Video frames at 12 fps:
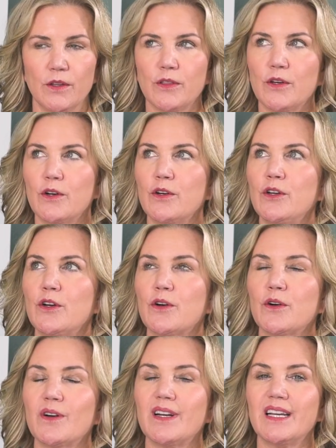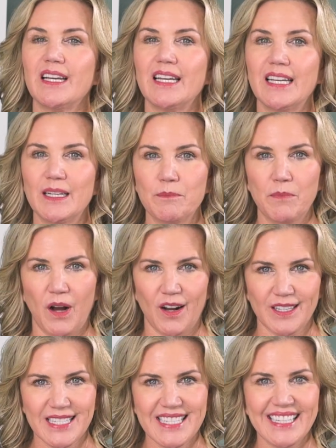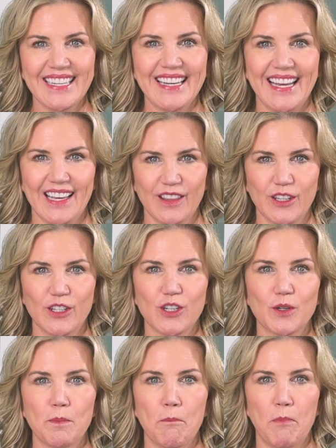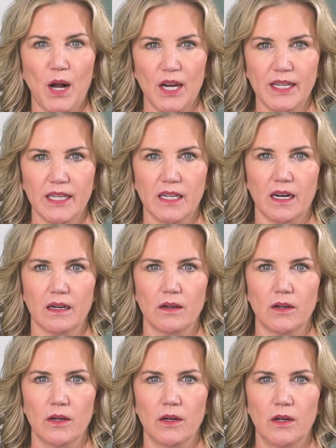They're your inbox and calendar bodyguard.